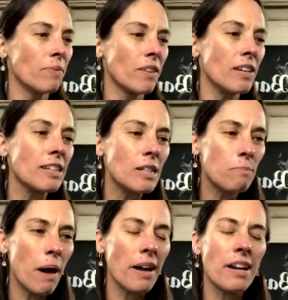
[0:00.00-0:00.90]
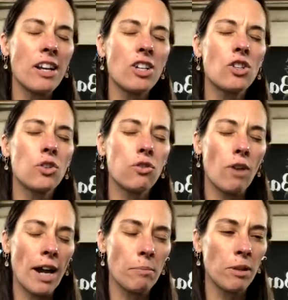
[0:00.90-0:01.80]
This has been an
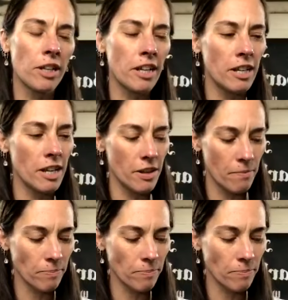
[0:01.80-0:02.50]
incredibly,